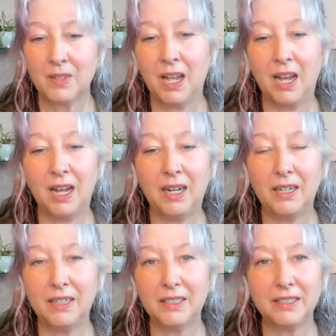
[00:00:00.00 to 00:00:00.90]

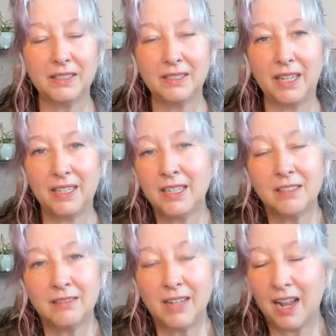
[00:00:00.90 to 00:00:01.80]
I
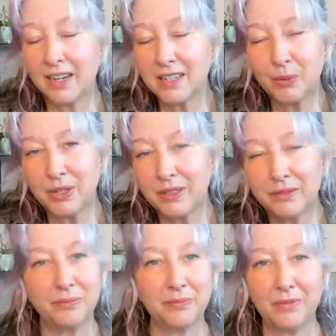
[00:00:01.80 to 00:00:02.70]
want
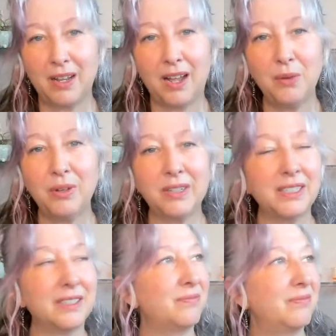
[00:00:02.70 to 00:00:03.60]

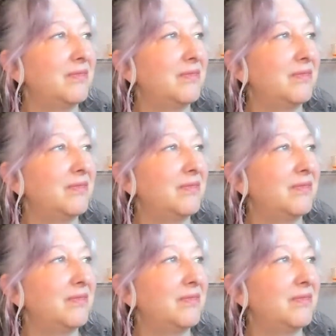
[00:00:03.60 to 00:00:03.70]
to